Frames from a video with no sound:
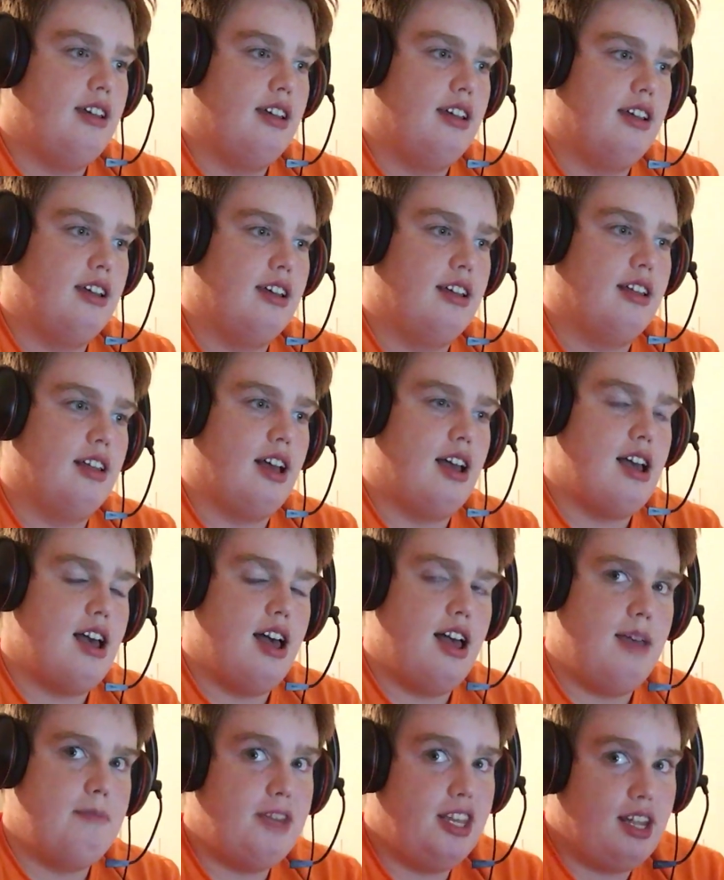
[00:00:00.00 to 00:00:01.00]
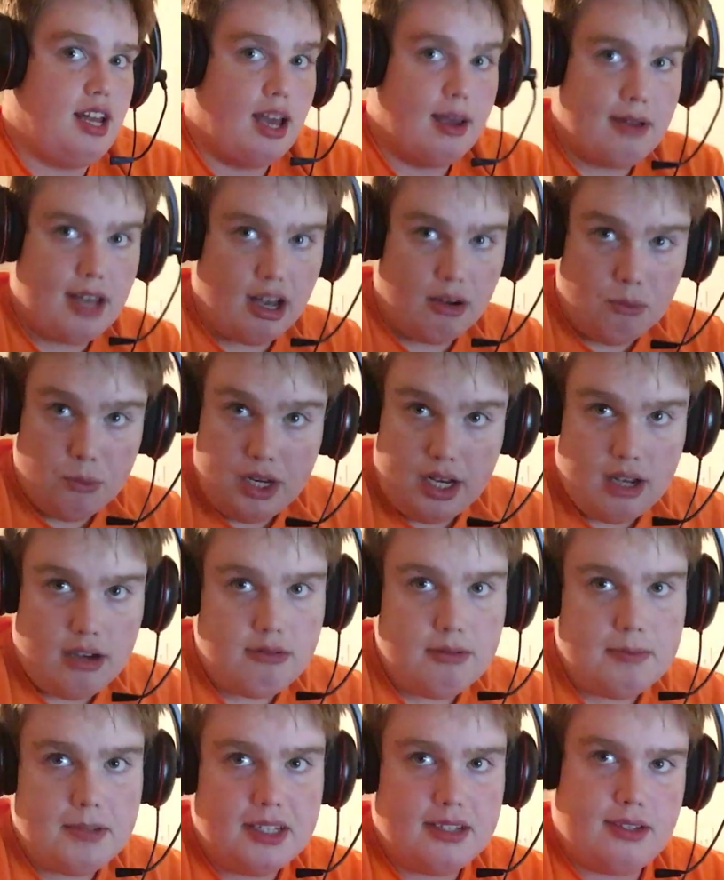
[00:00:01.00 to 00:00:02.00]
We know
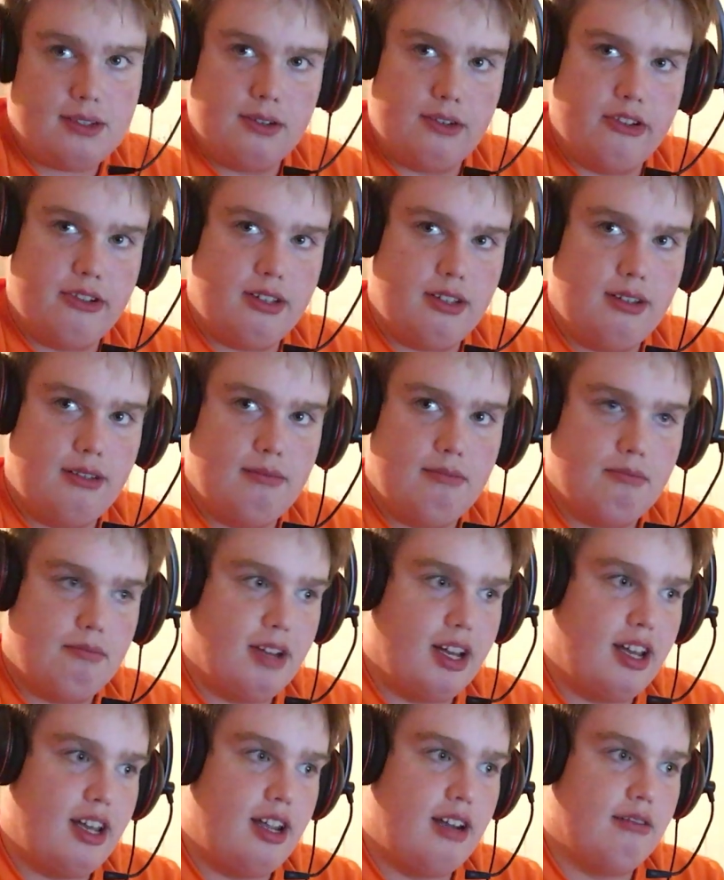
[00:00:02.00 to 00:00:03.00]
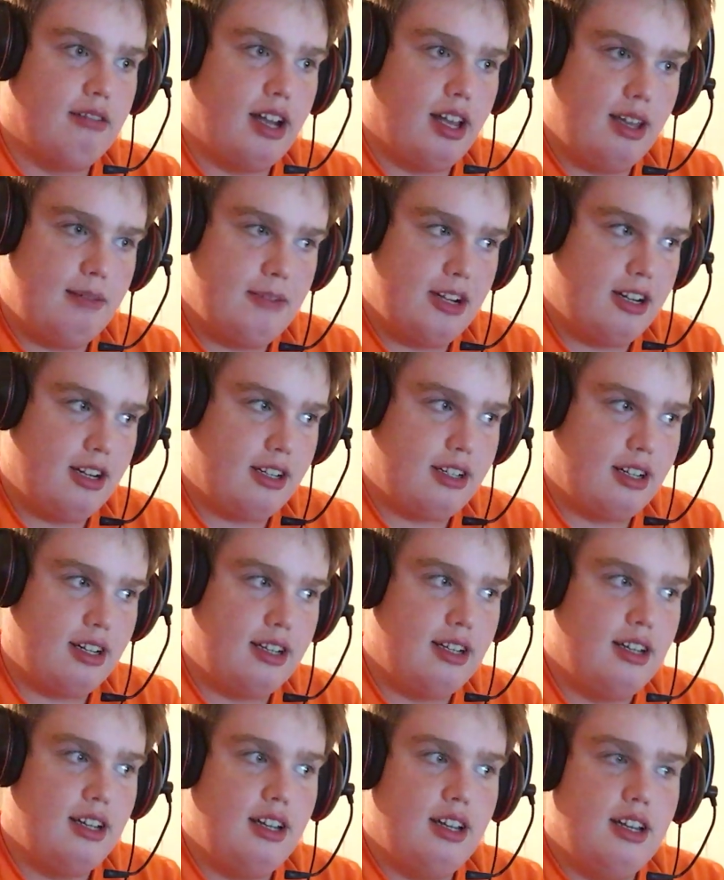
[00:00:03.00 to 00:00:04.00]
we've been spoiled by Rally America
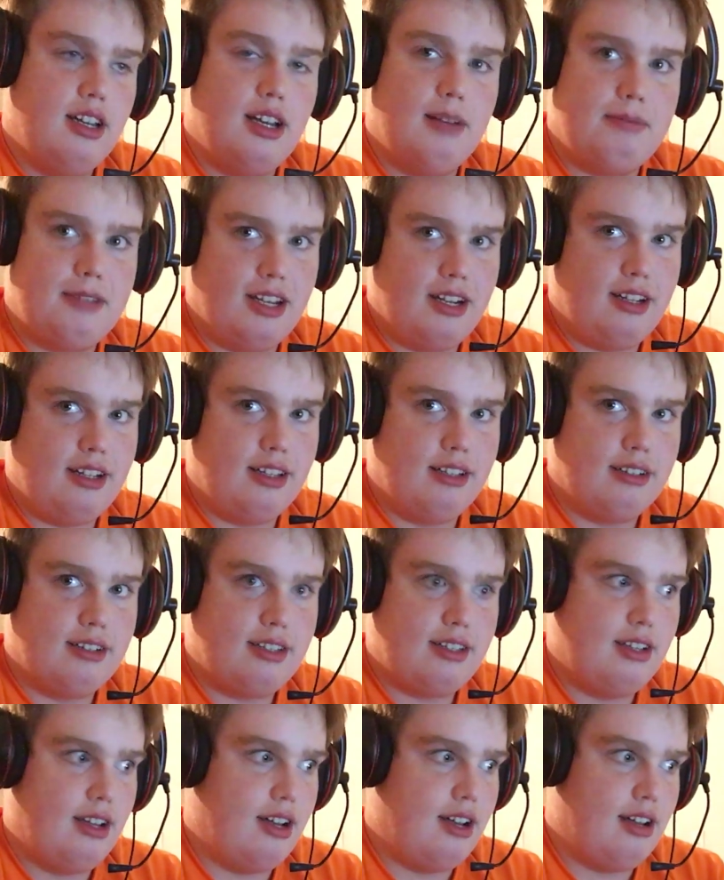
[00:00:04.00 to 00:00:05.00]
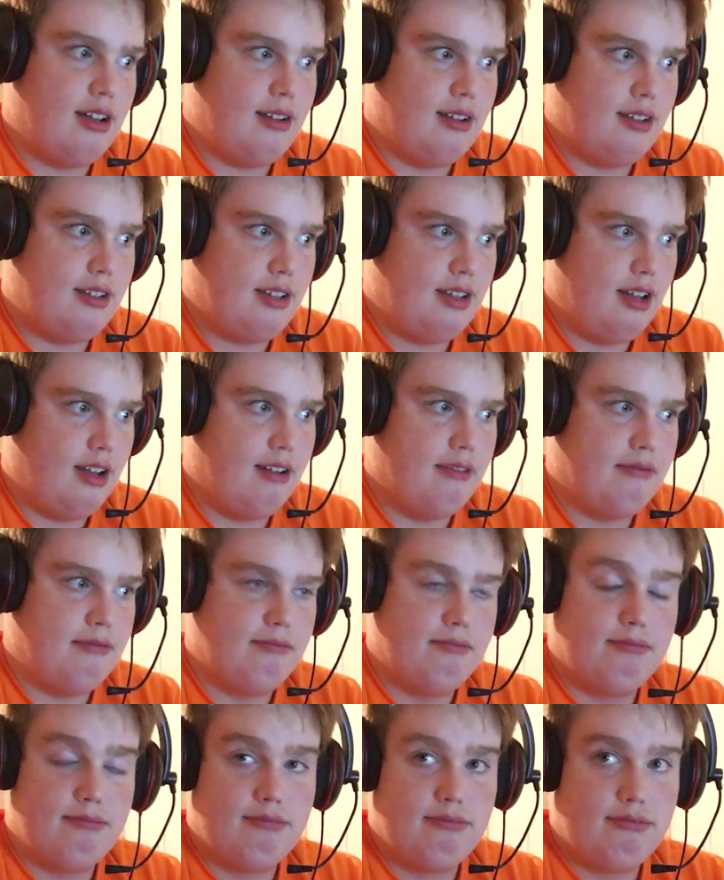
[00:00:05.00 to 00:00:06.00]
updating their stuff
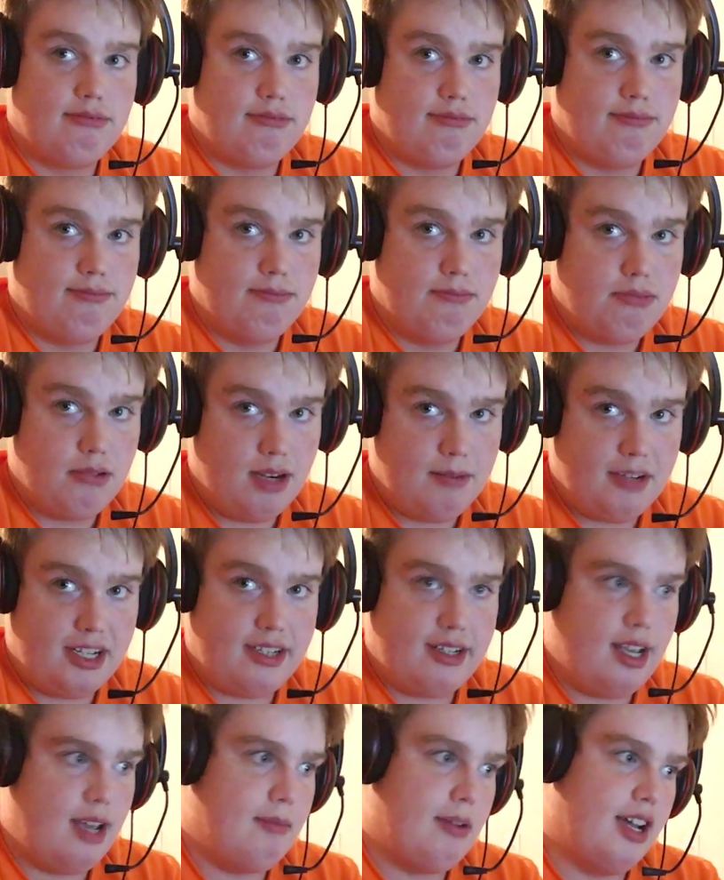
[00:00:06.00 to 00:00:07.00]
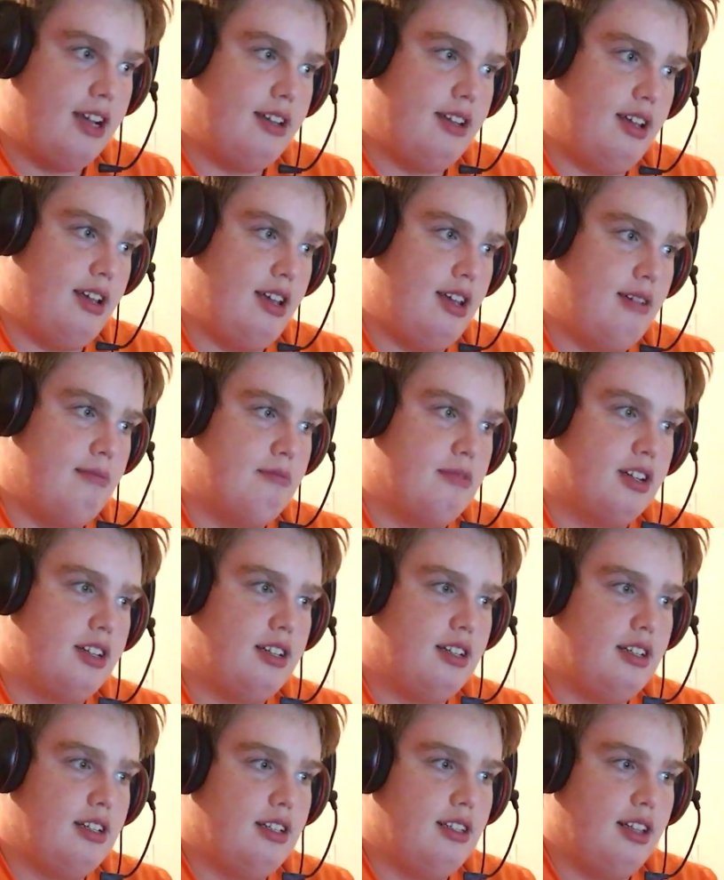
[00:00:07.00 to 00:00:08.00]
pretty much day by day, but
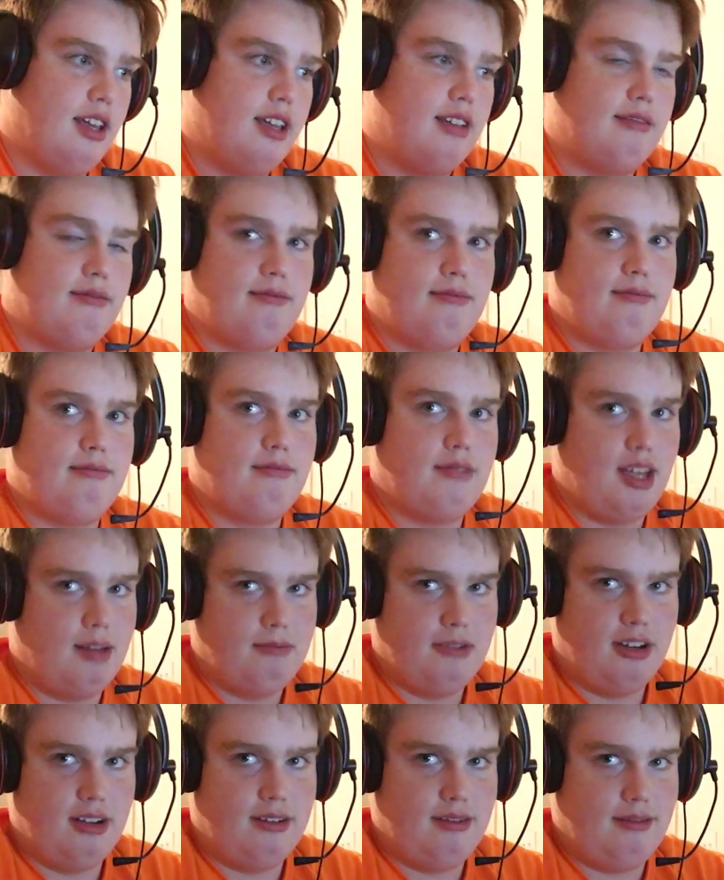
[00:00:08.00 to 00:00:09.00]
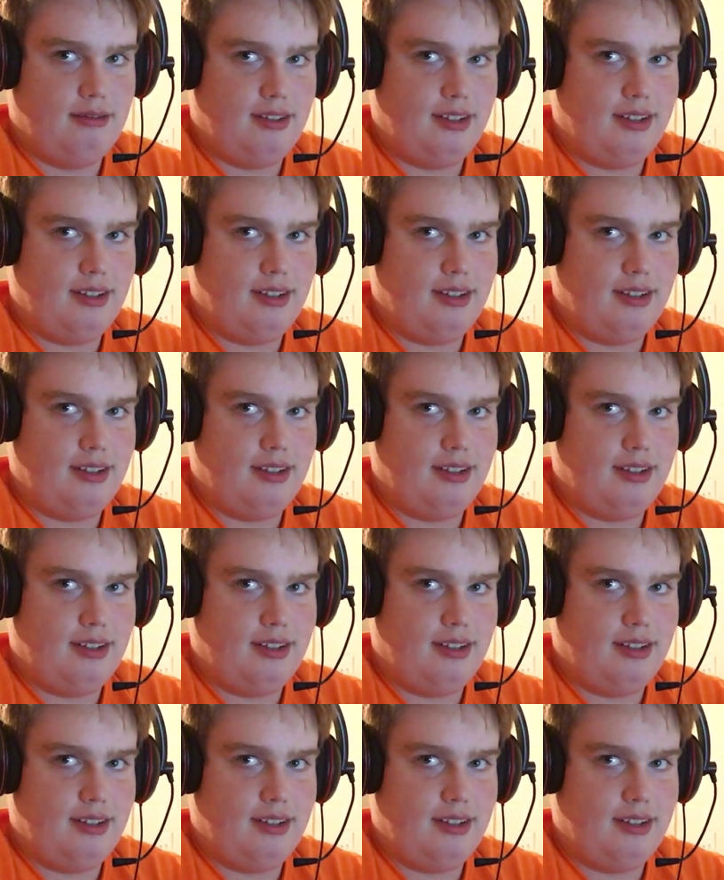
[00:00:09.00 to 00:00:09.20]
like, come on.